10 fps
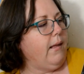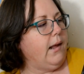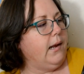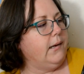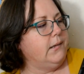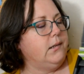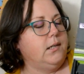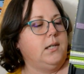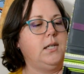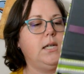and,
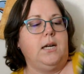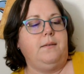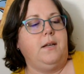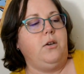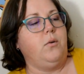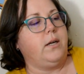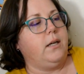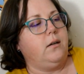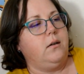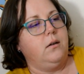yeah, and then you
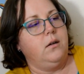can